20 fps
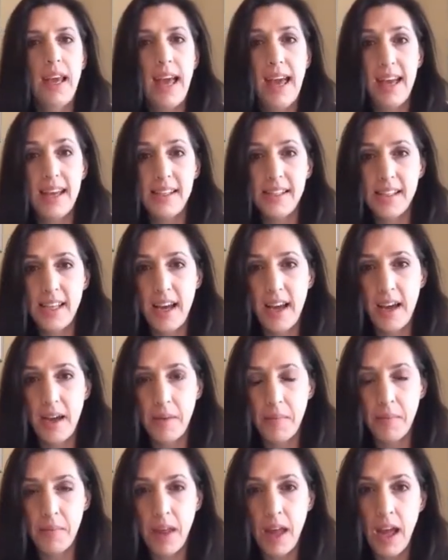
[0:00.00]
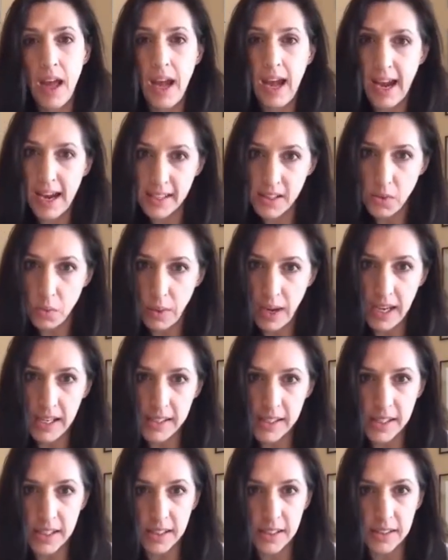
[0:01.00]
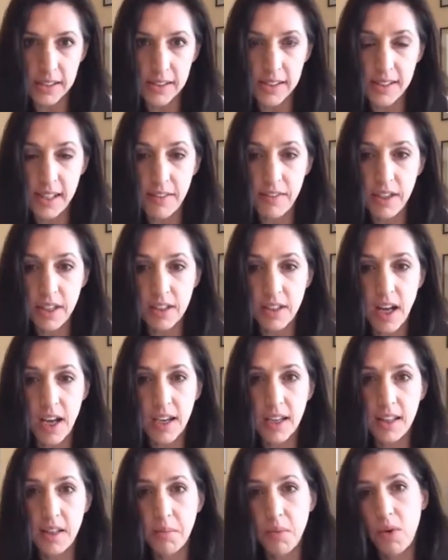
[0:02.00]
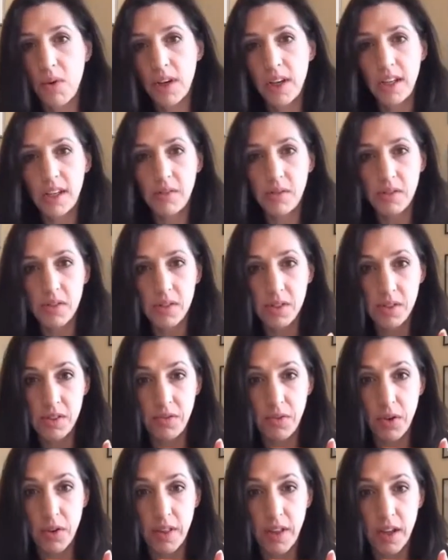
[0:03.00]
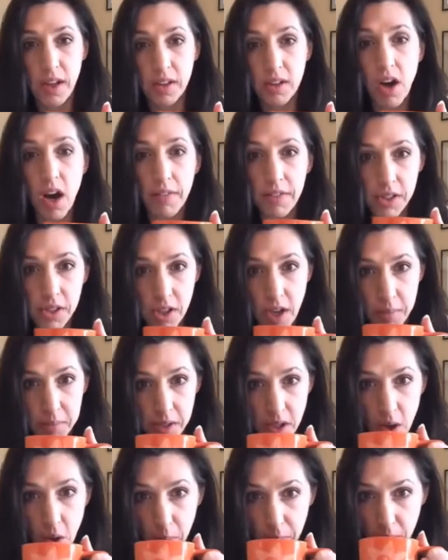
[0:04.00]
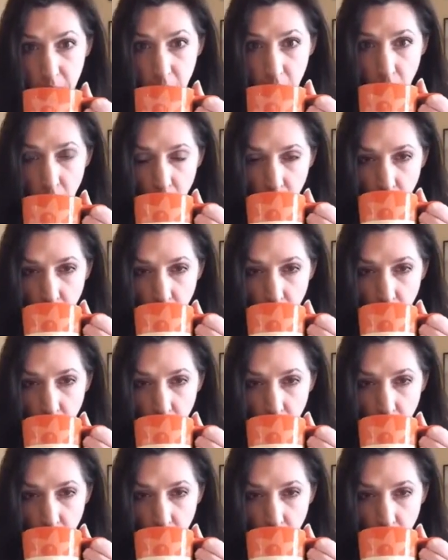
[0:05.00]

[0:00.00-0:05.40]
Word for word: And um, had to wait till 7 o'clock in the morning for the coffee shop to open.